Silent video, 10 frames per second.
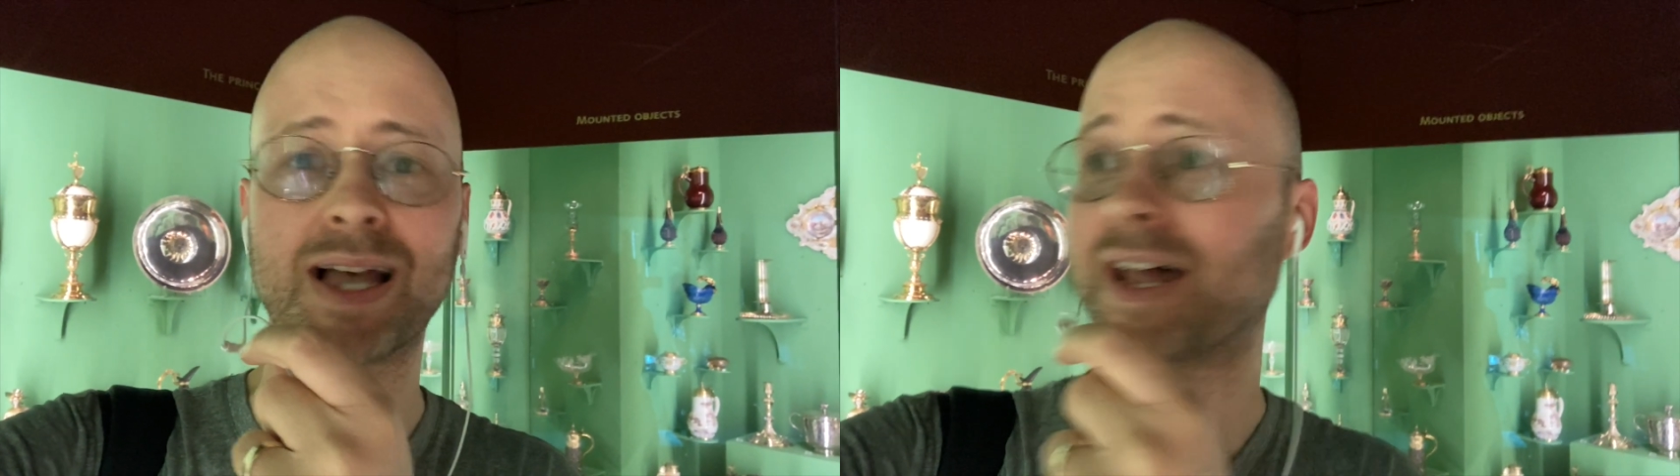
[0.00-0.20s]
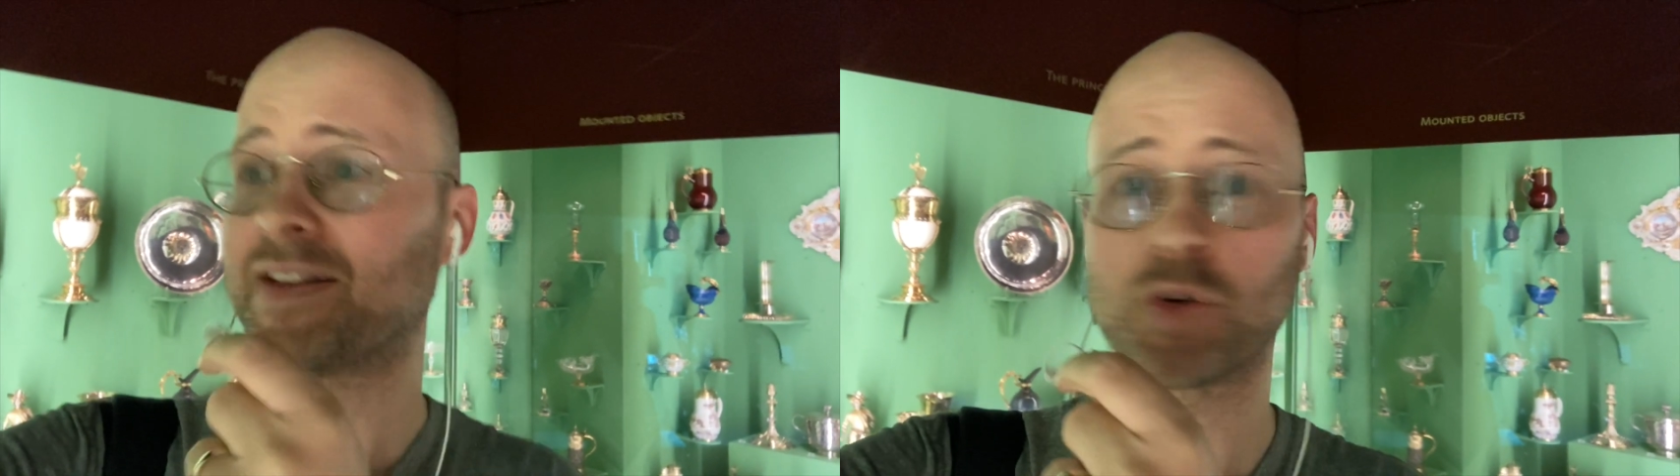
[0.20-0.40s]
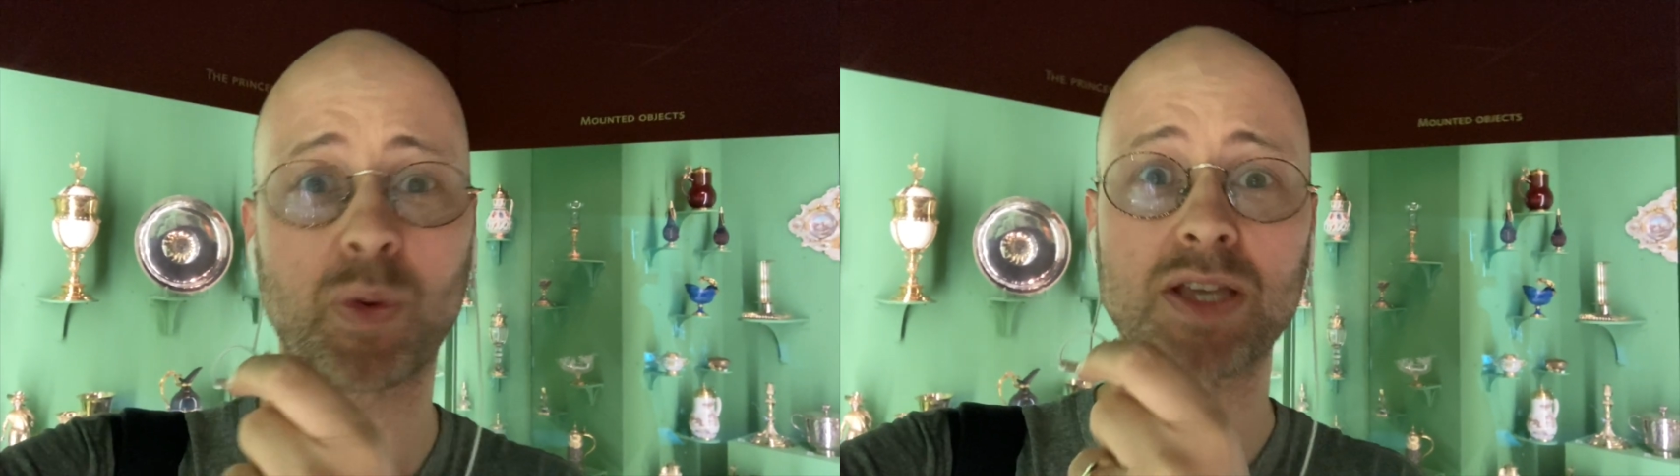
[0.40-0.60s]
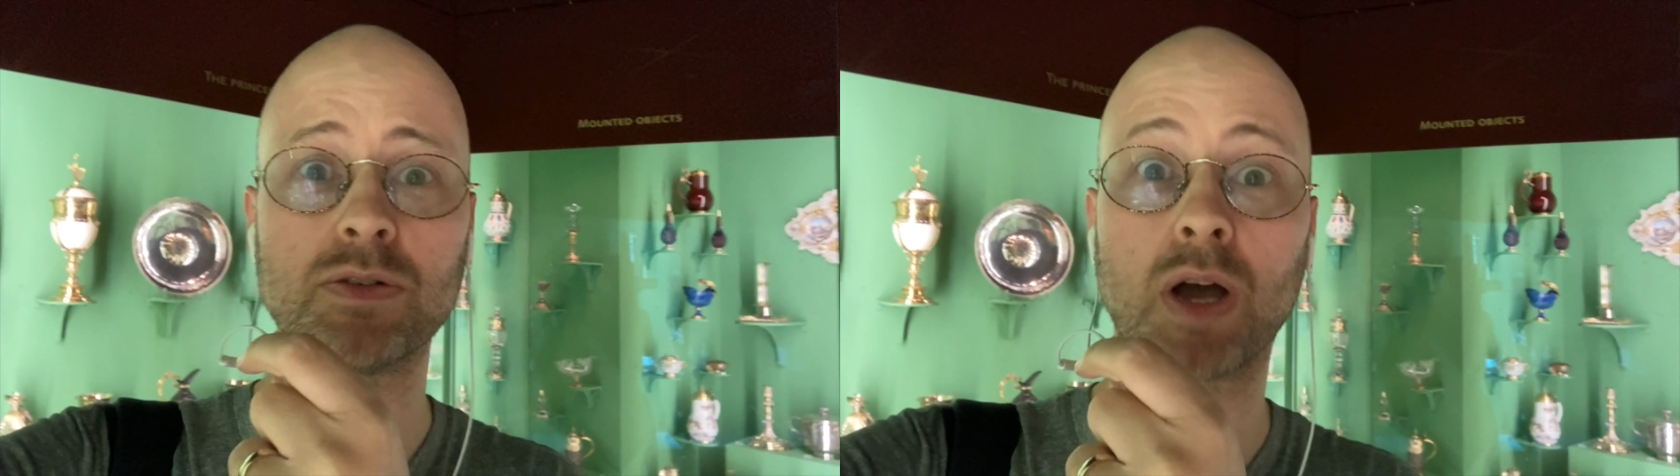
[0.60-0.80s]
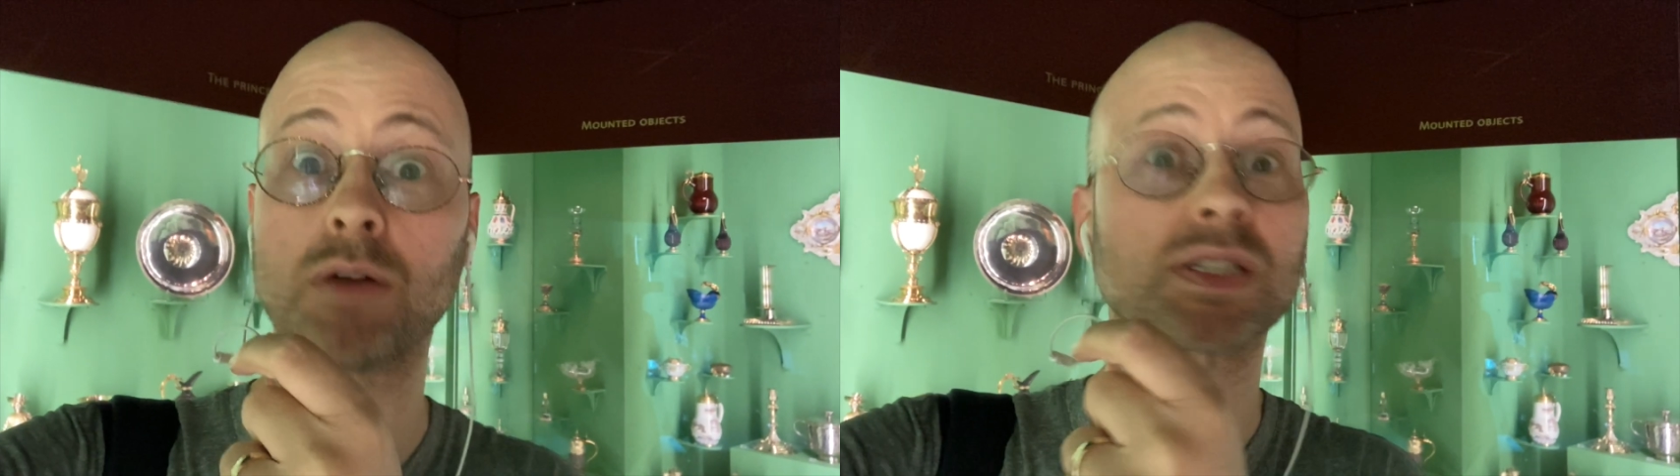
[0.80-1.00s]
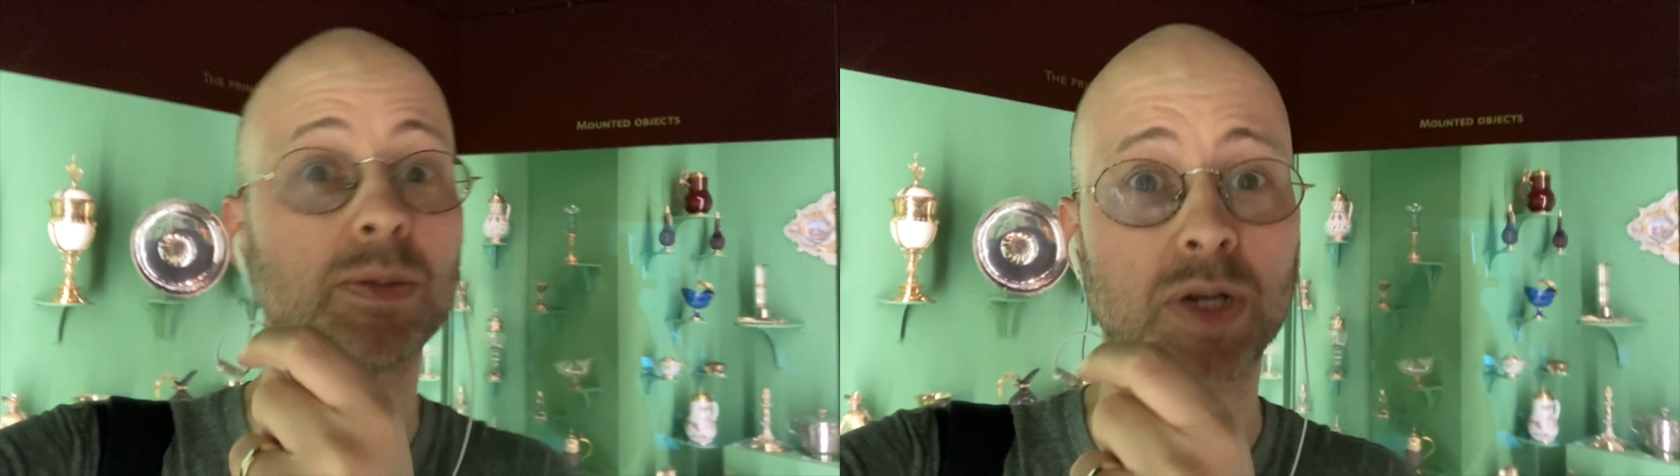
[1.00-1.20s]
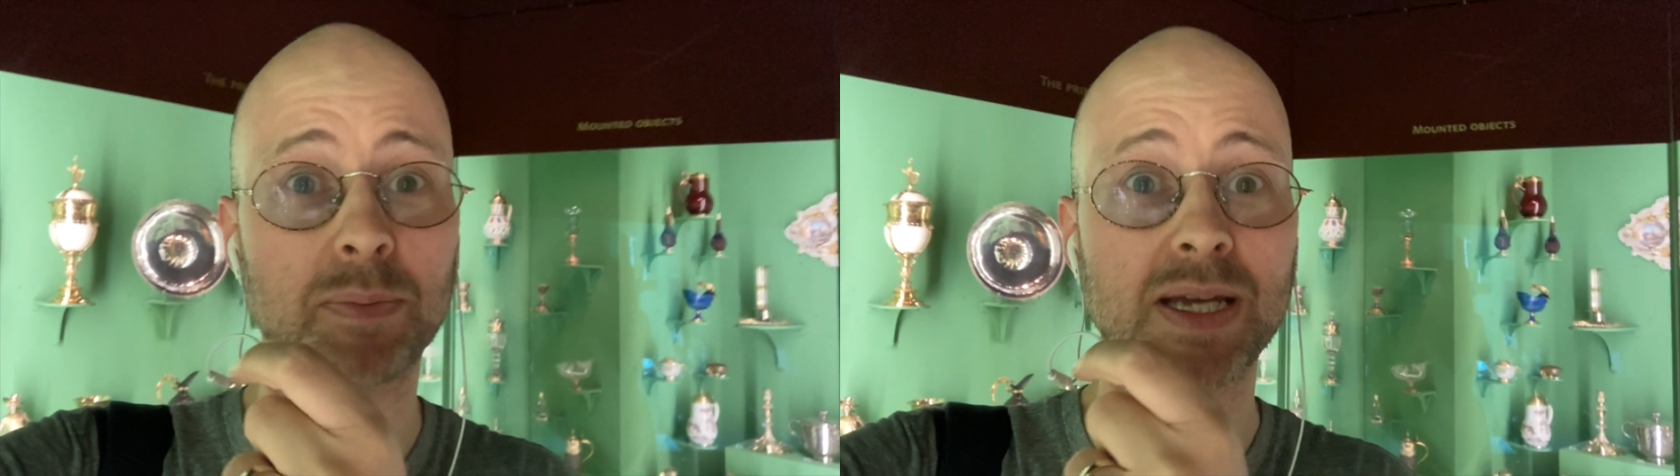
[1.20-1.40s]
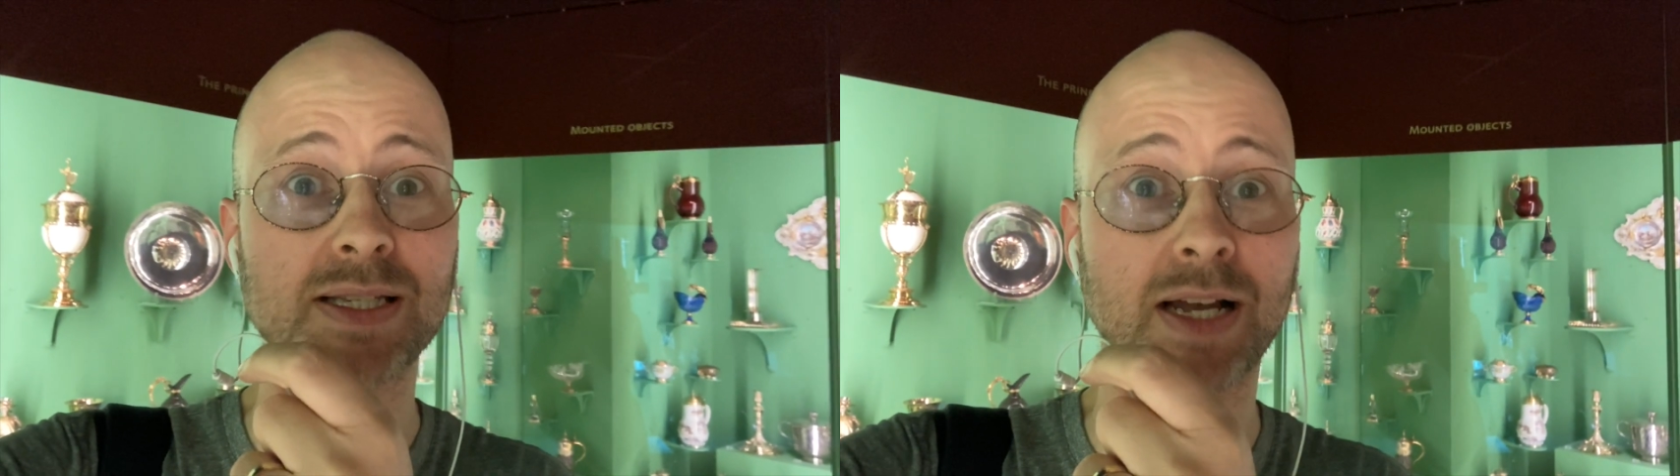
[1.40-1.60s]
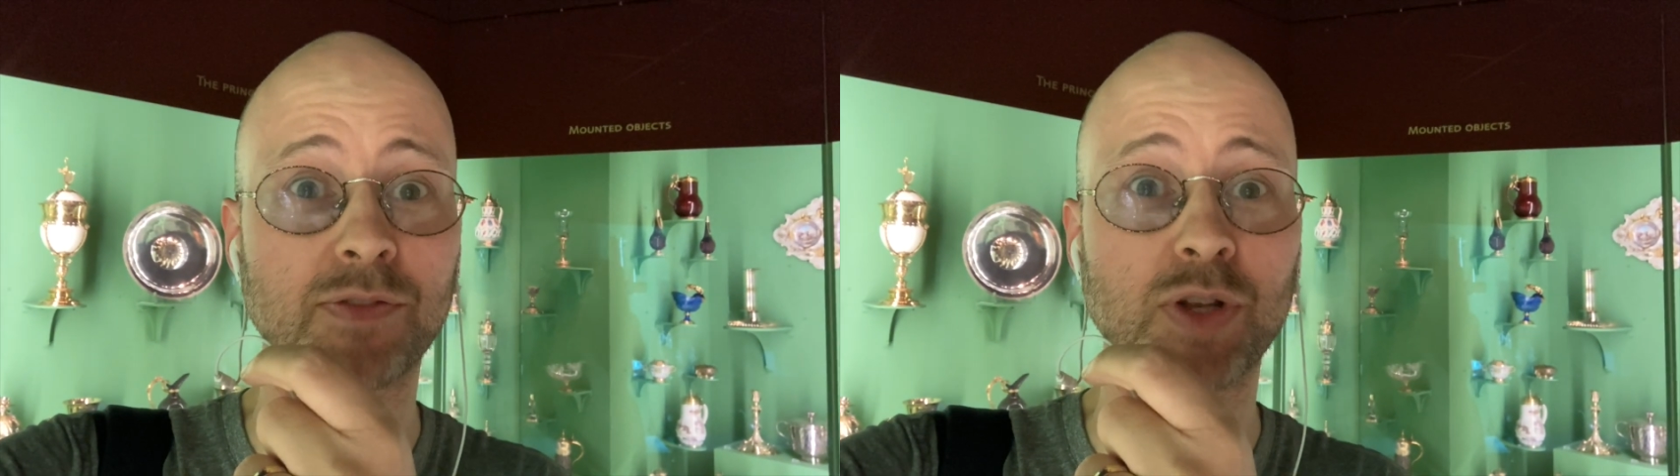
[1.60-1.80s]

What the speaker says: and everywhere you go, someone appears out of